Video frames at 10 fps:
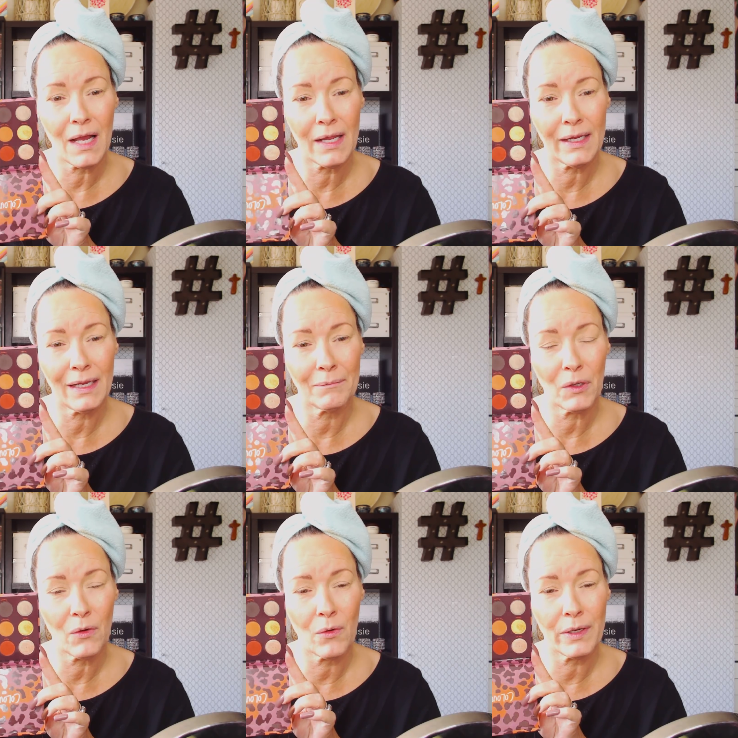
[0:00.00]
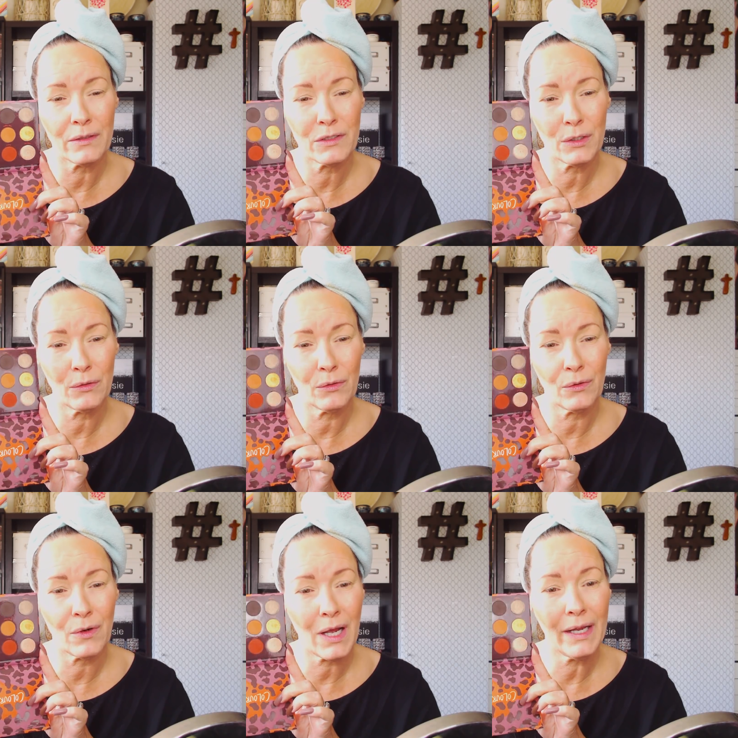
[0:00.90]
I am going
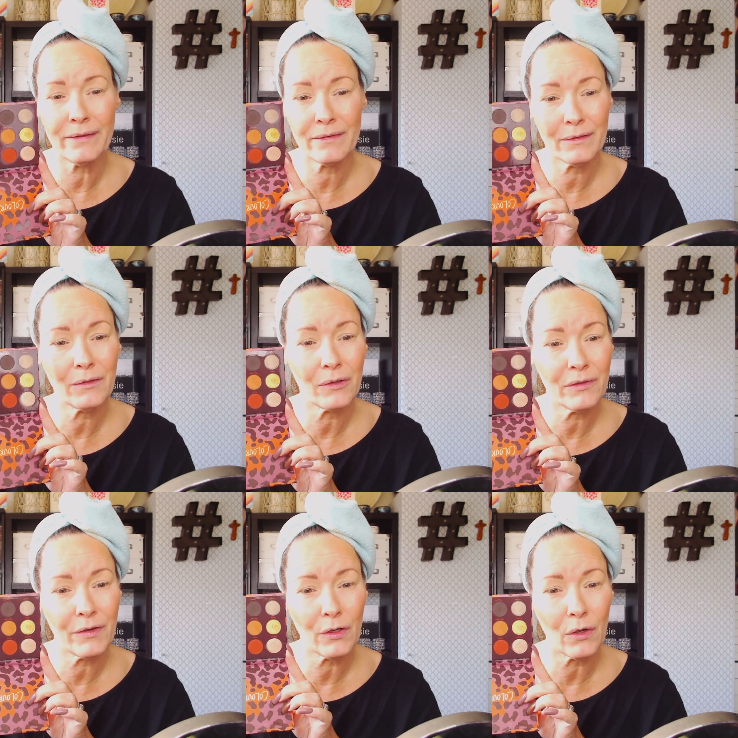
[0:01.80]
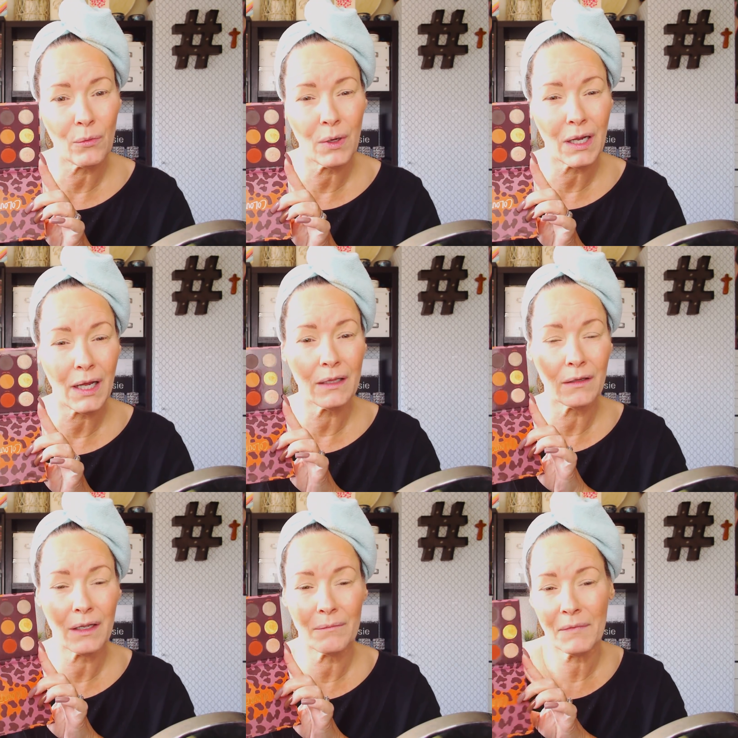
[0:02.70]
to, I still don't even know what eye
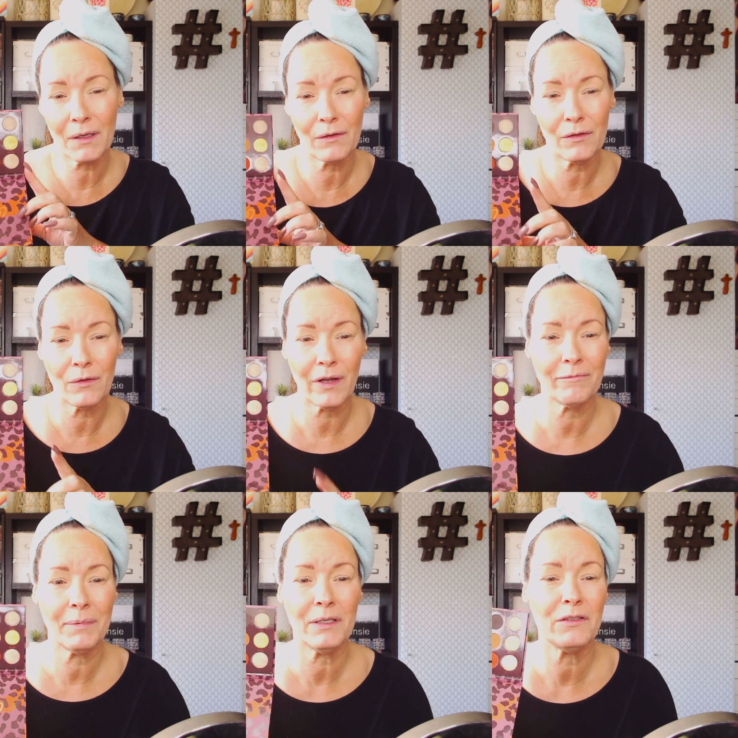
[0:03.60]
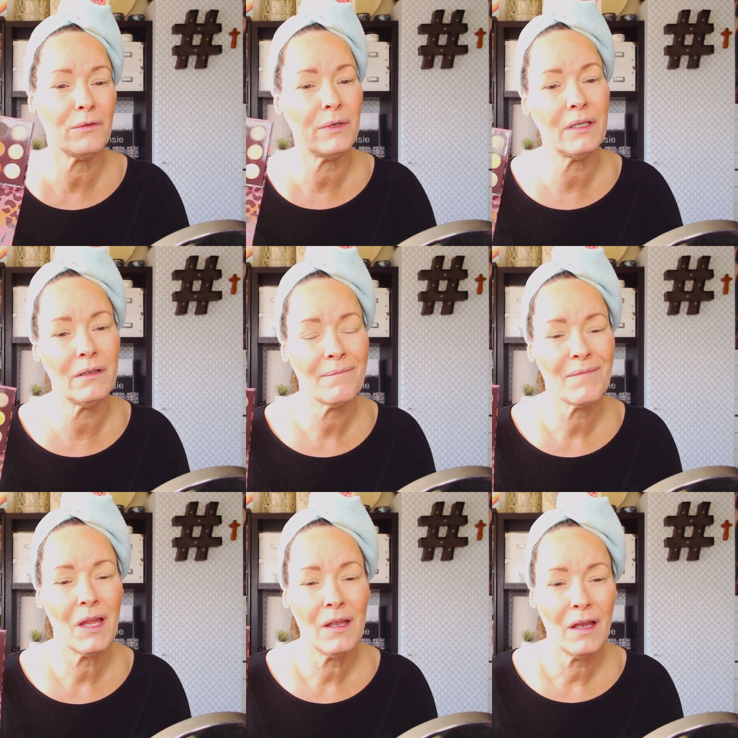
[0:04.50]
look I'm going to do. I've been doing
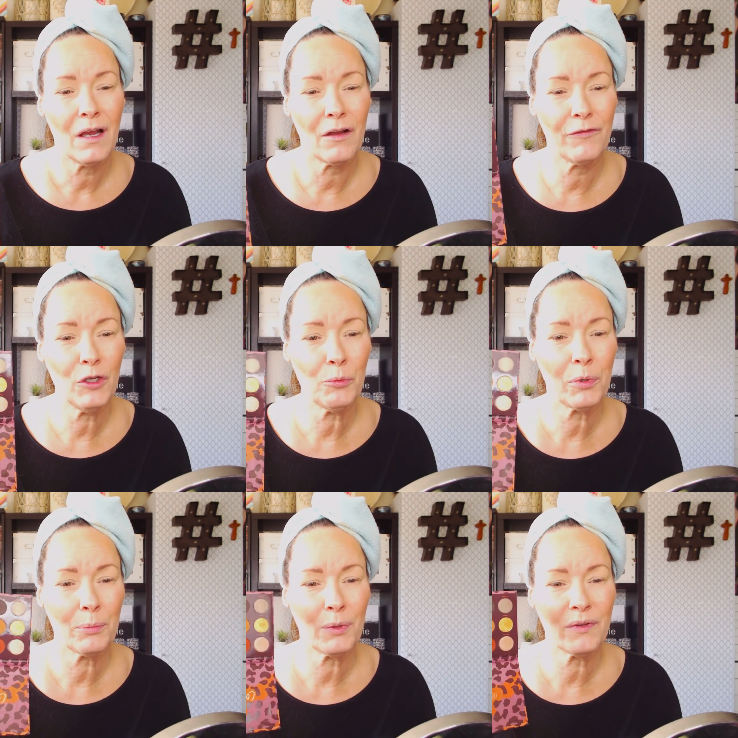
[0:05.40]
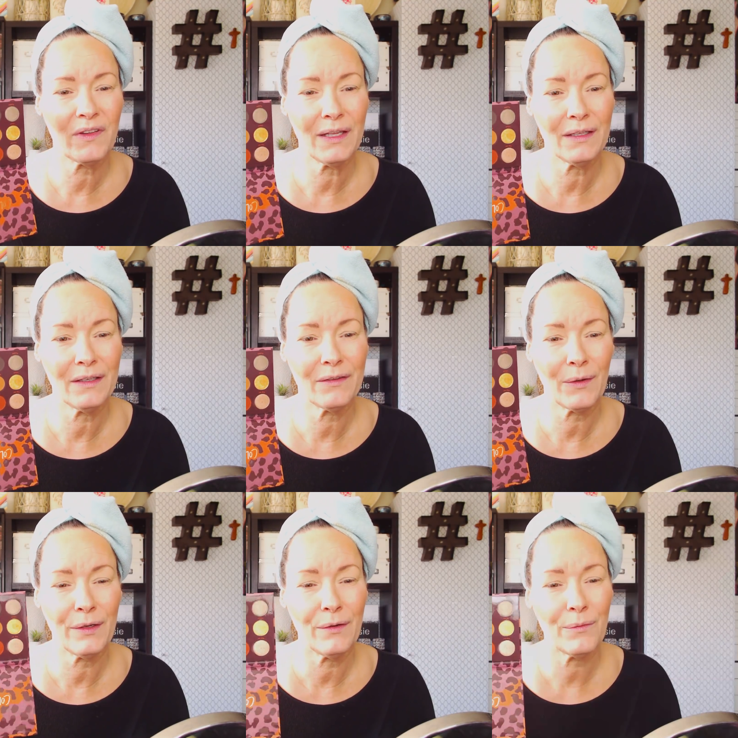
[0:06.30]
a few purples lately,
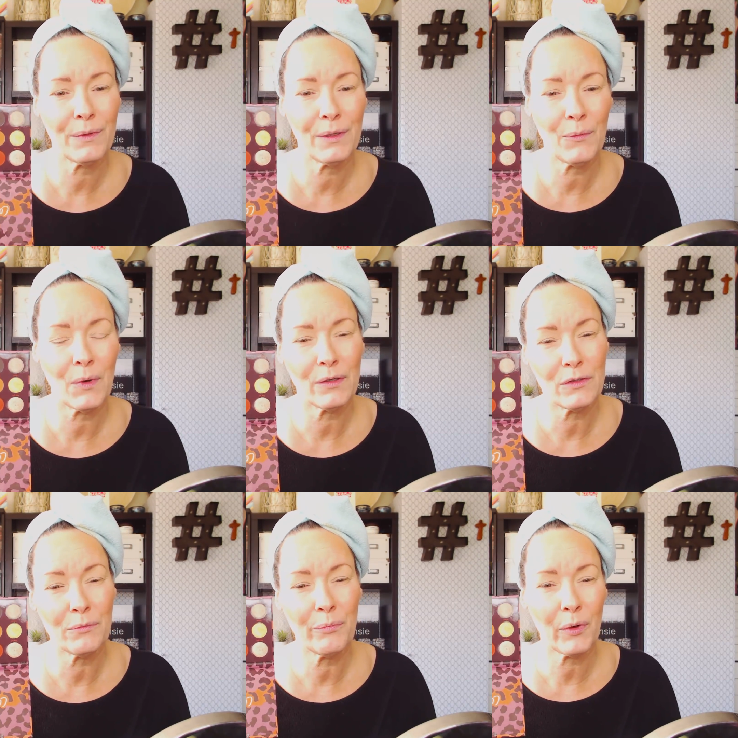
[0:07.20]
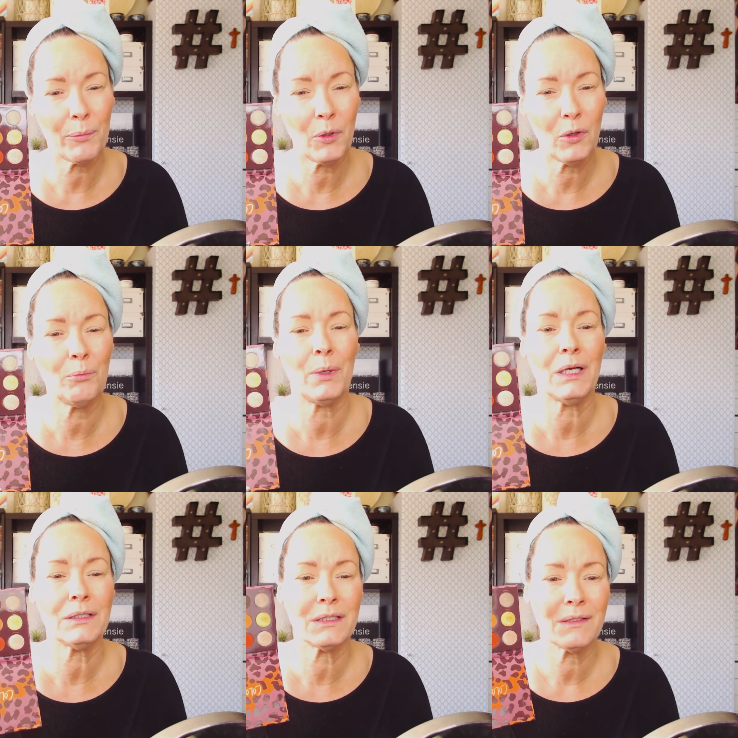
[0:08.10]
so I don't really want to do purple,
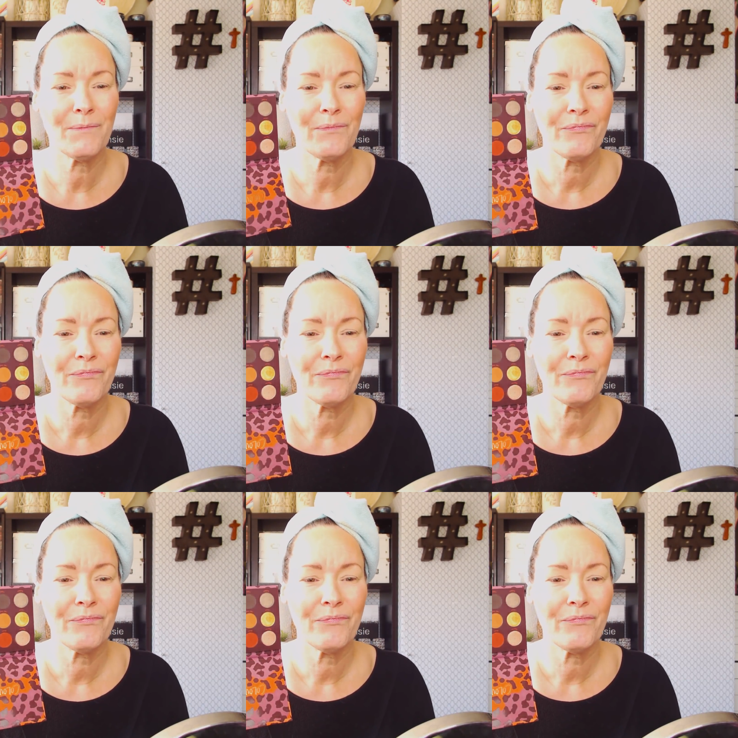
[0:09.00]
but